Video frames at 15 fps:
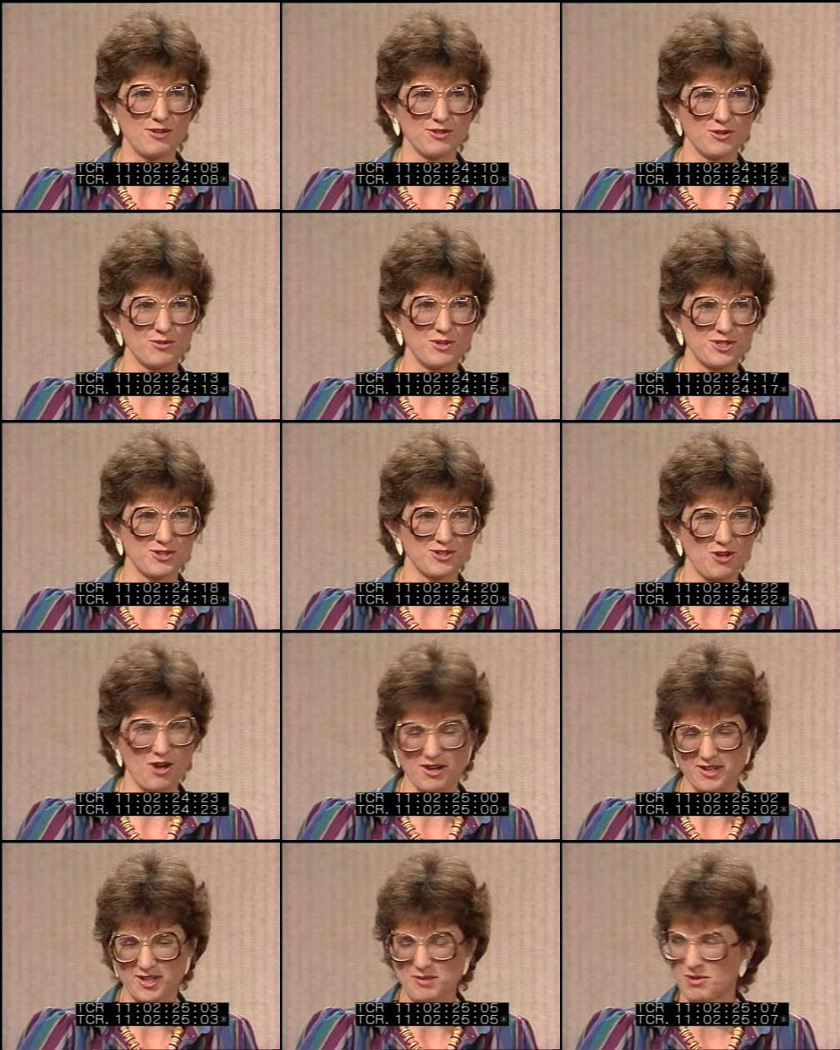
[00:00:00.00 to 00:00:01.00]
don't know what you're
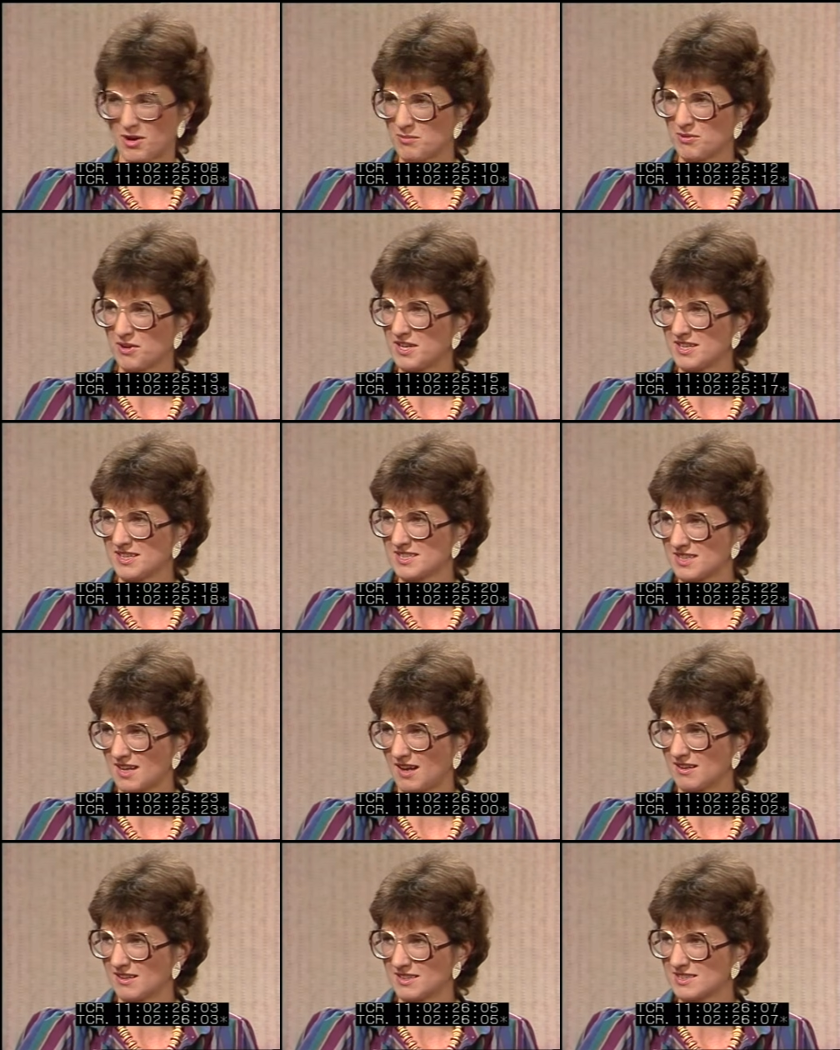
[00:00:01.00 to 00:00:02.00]
talking about, breaking
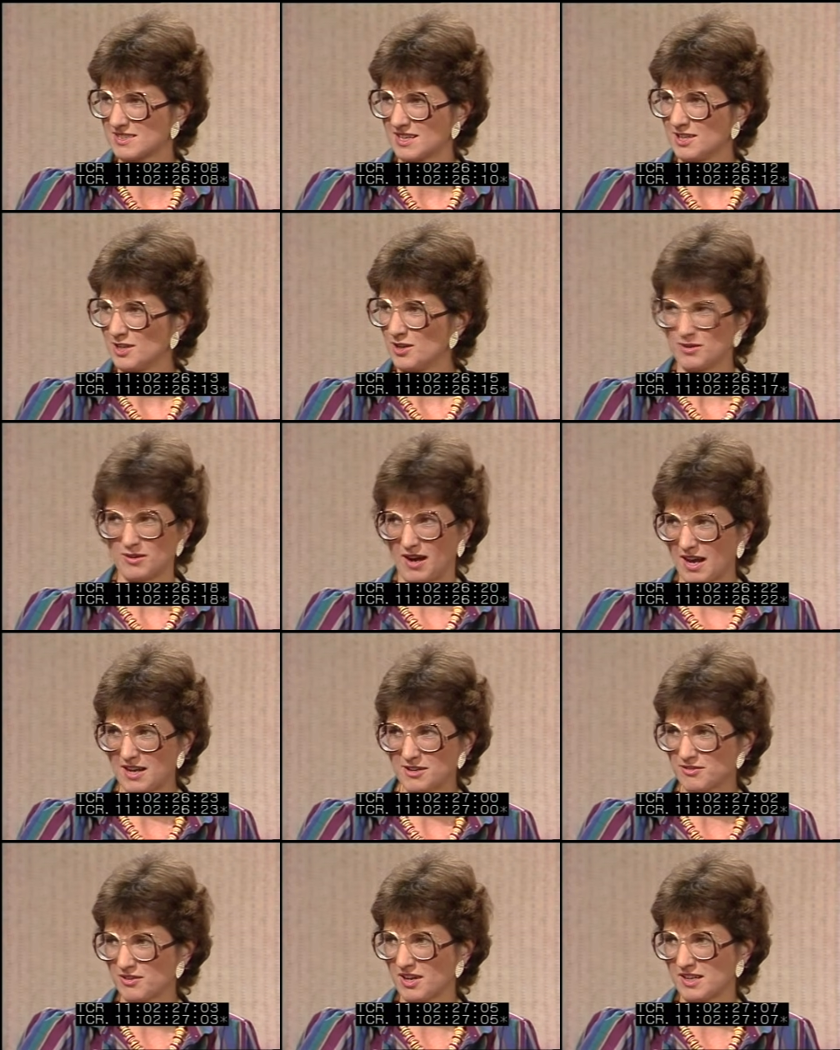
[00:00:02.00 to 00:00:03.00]
silence.
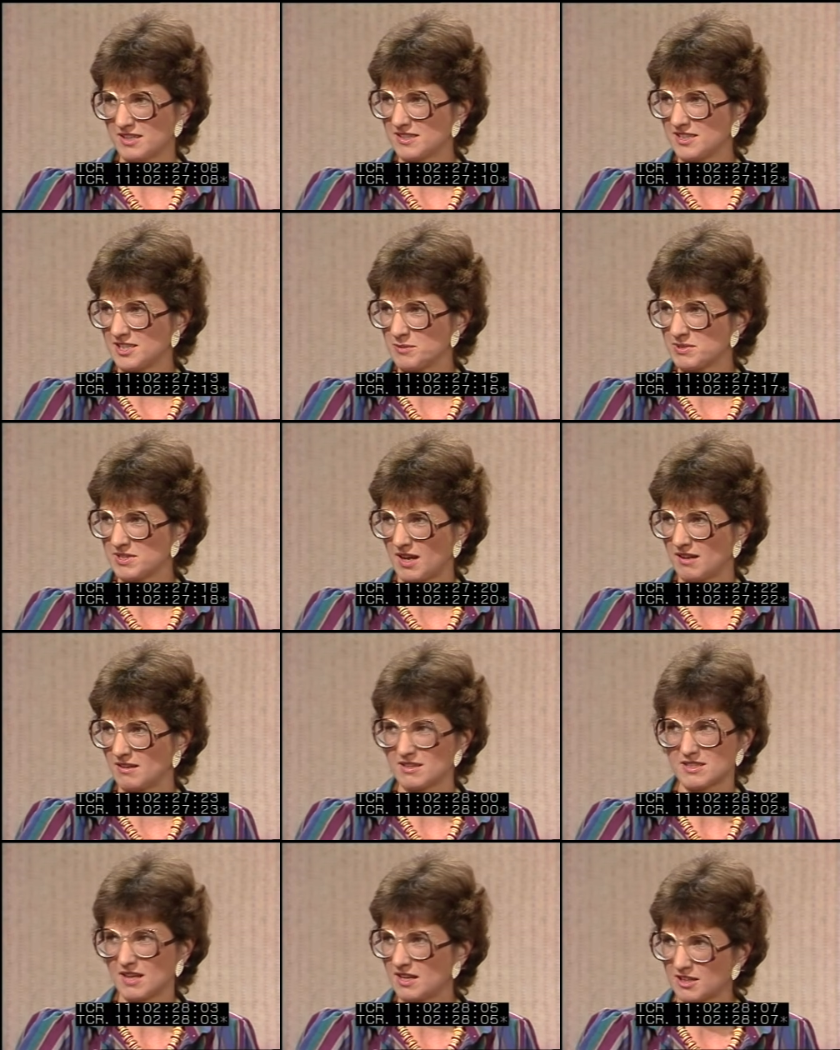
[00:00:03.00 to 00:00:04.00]
I never had to keep
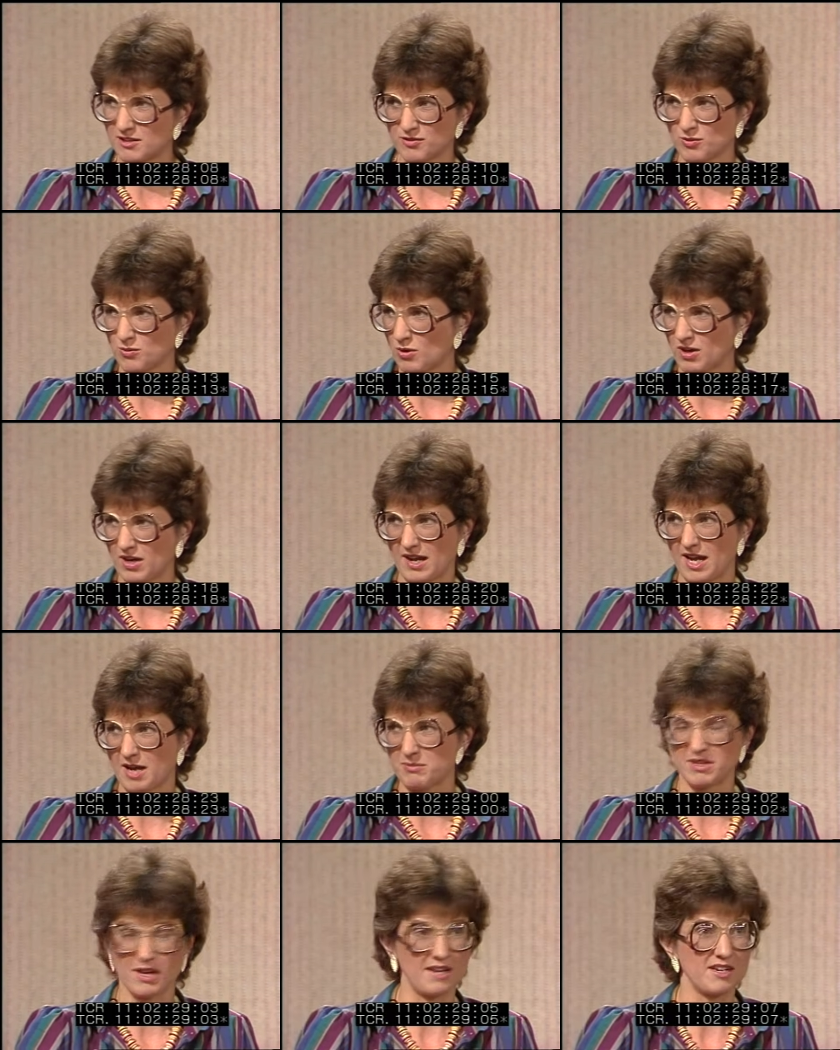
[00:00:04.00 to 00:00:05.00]
silence. I never wore a
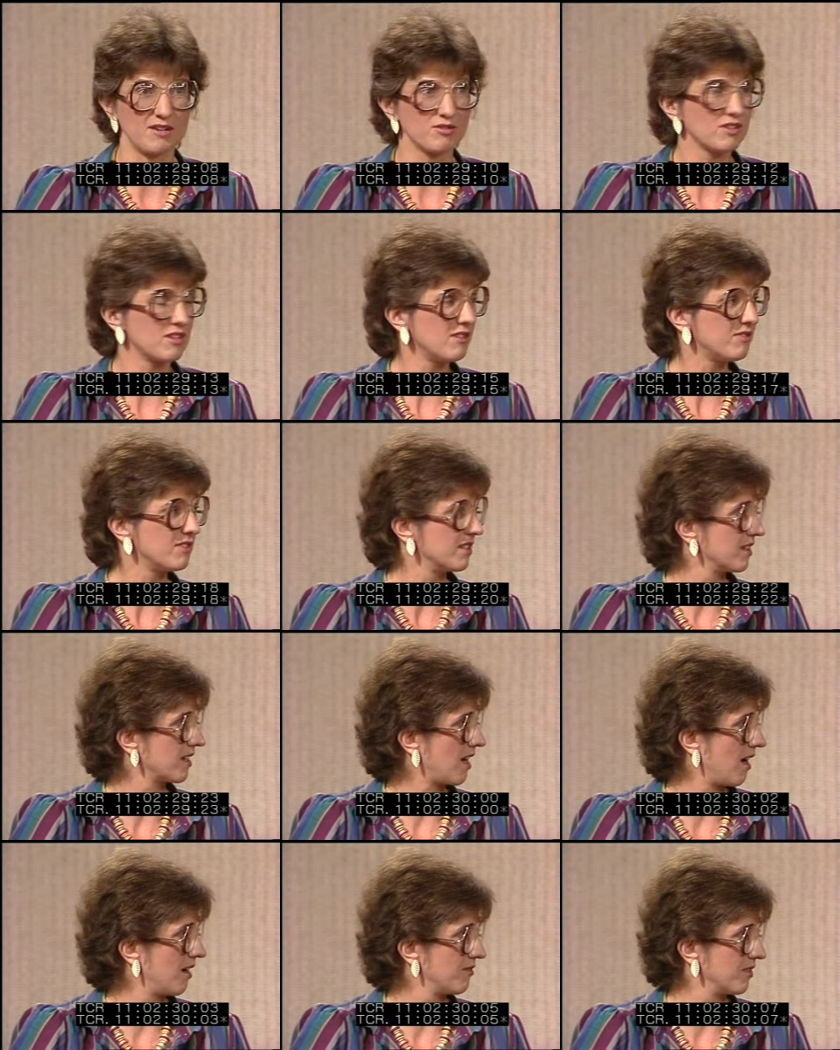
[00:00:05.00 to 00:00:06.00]
habit. I never lived in
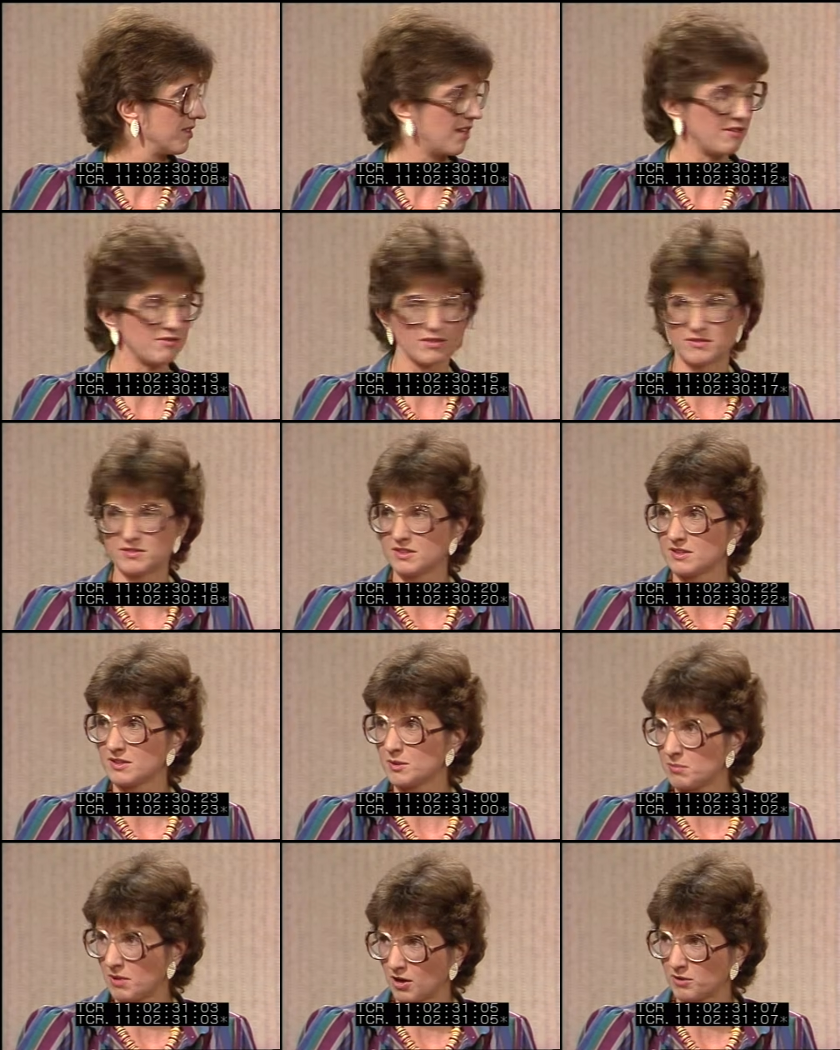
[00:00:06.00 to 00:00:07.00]
a convent. I've lived in
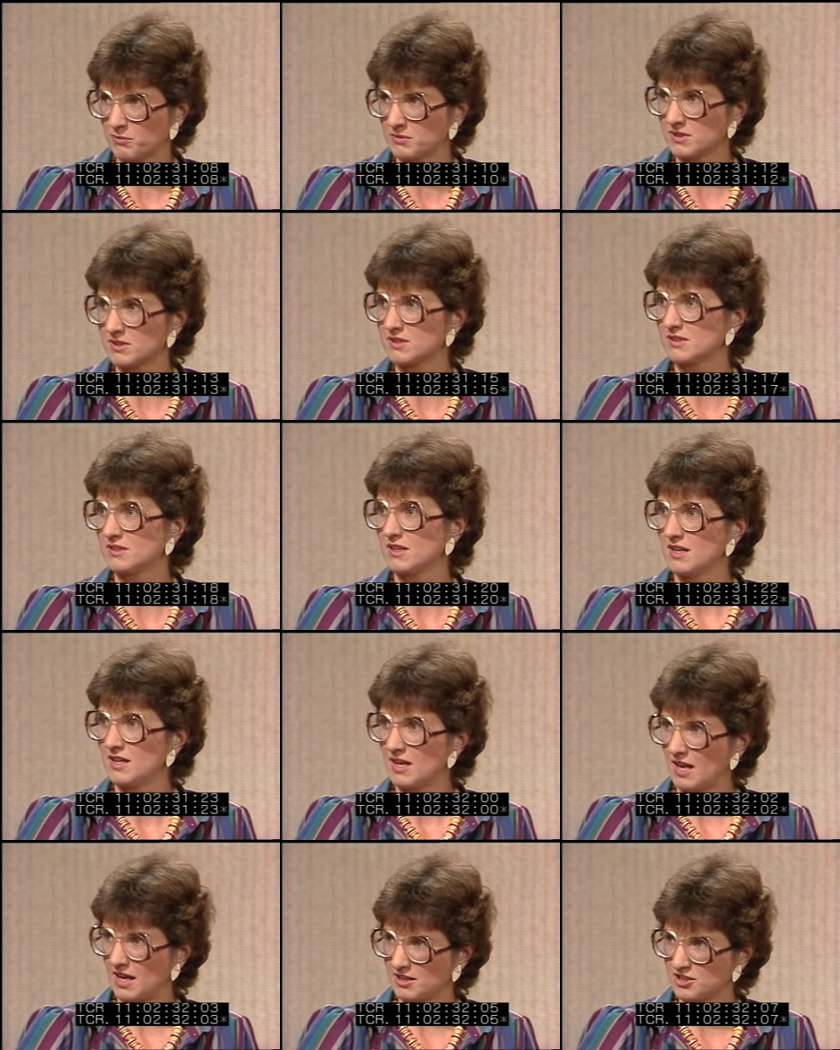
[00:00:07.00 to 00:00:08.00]
an apartment and
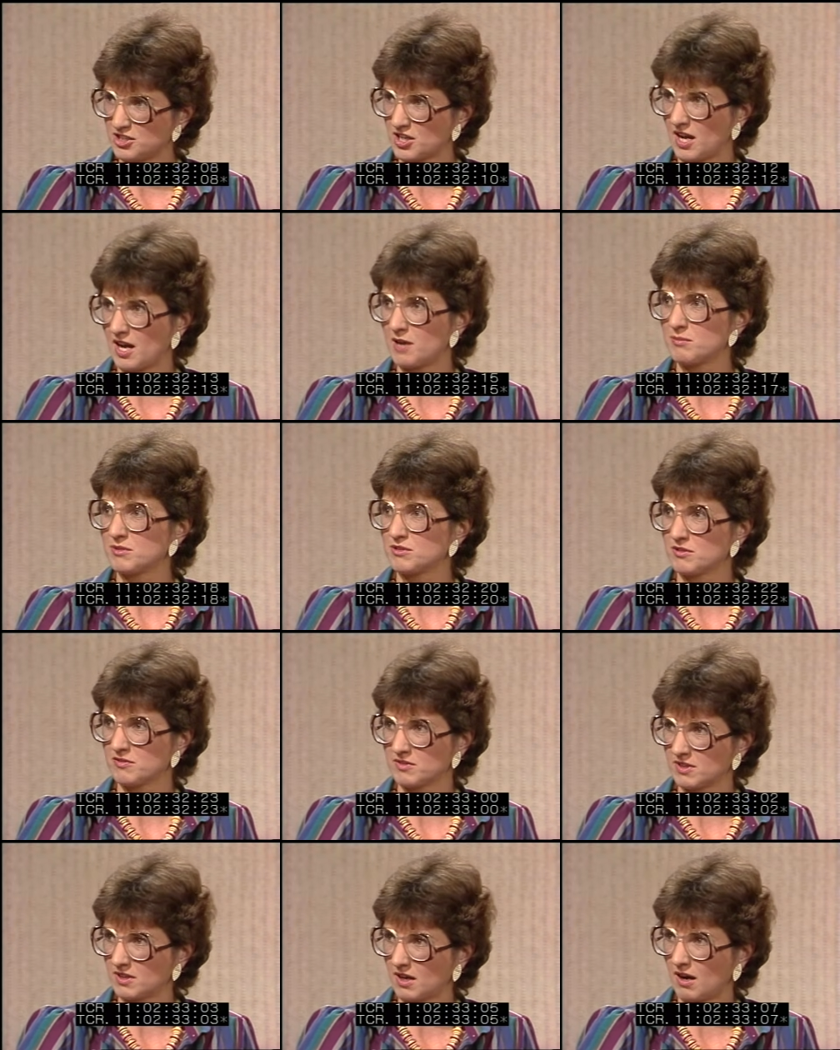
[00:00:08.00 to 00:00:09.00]
had a job and
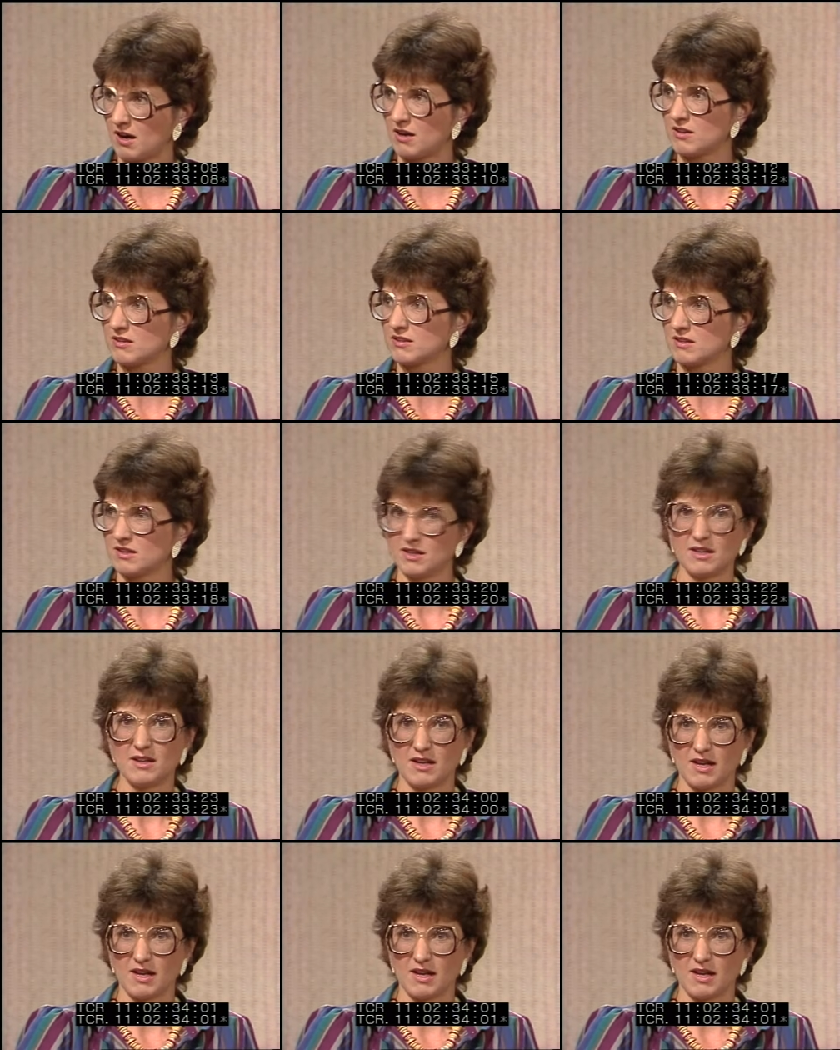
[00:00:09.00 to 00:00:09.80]
driven a car and